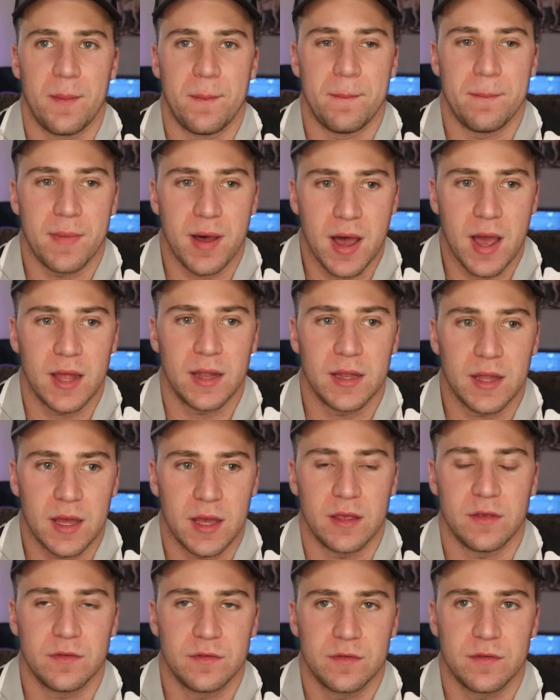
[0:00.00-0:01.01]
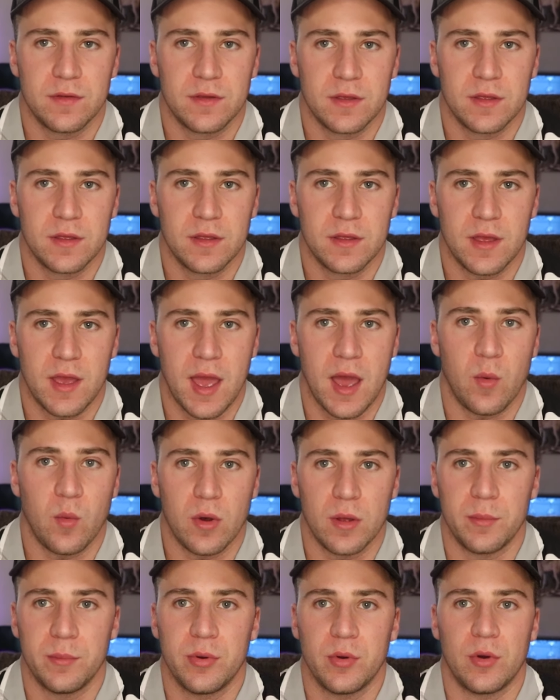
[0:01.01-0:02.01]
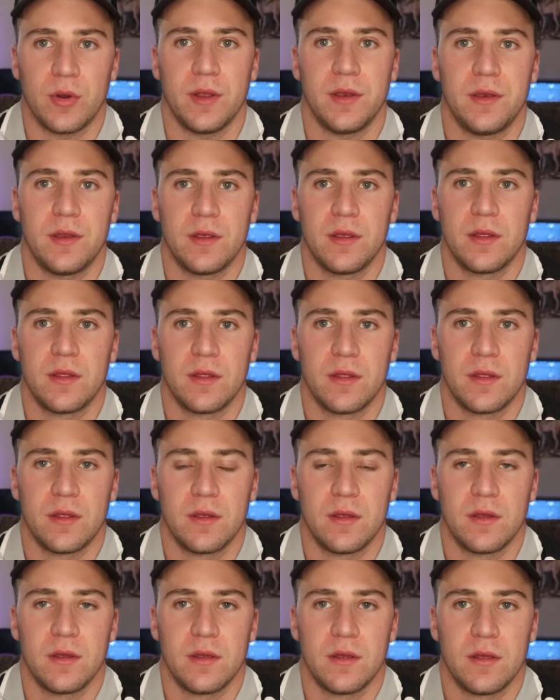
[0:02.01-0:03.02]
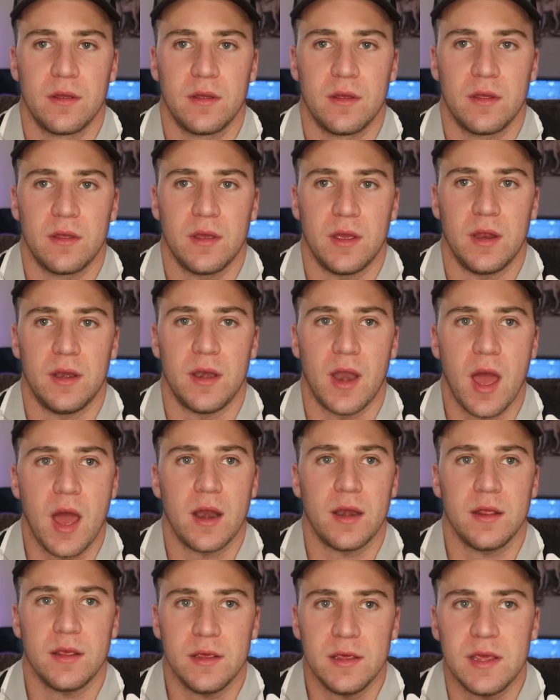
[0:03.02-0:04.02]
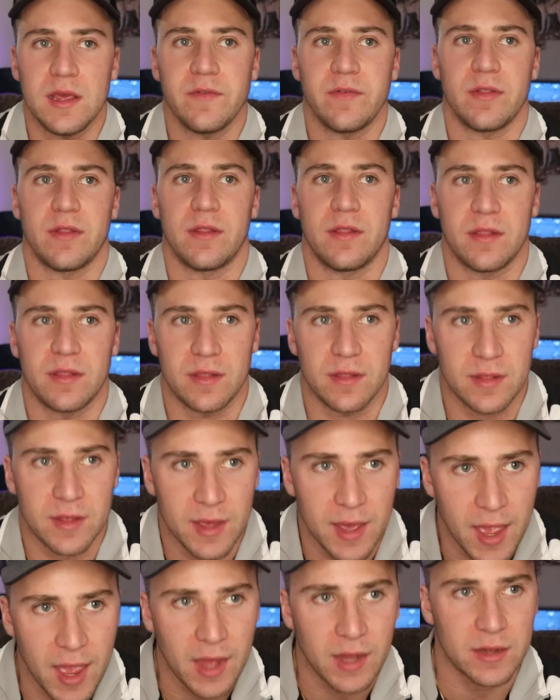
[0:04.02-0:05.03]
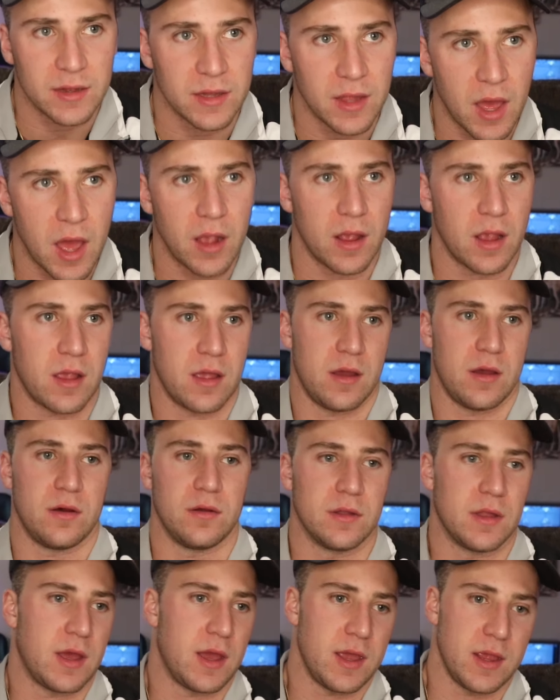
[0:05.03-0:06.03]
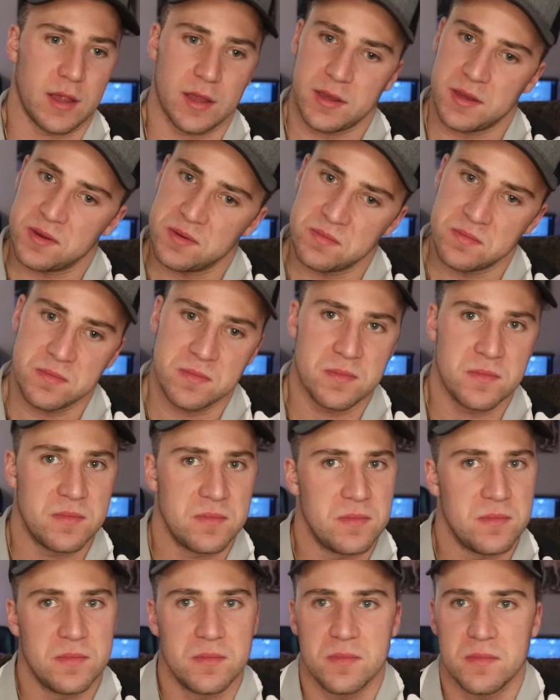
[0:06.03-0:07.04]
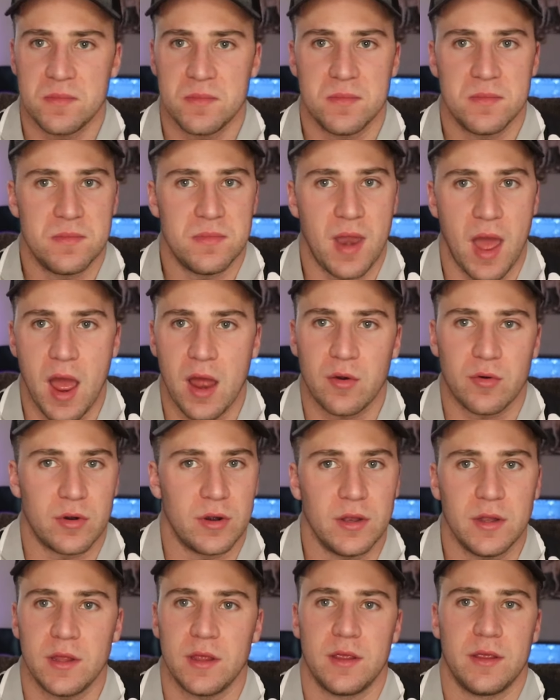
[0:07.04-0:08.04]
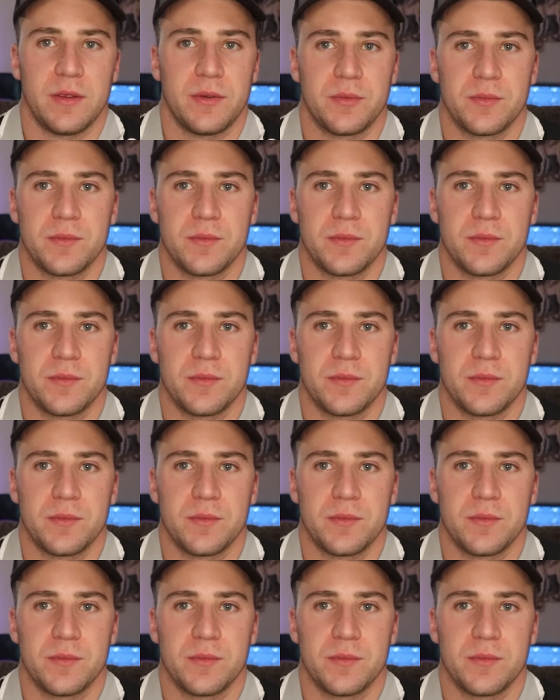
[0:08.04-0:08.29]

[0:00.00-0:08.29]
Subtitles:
my life at one point, and not even that long ago, like, not really,